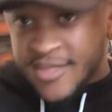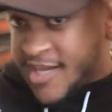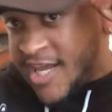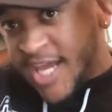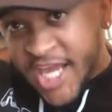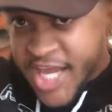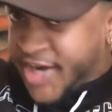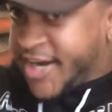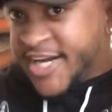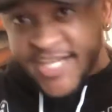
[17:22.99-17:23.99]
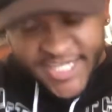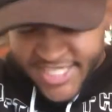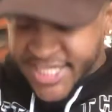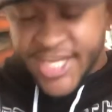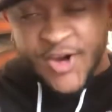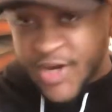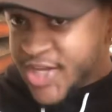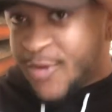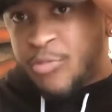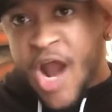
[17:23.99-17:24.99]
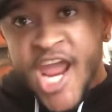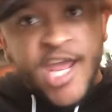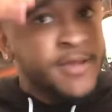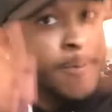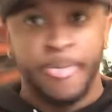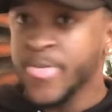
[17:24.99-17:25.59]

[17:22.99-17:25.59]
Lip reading: in here, your brain,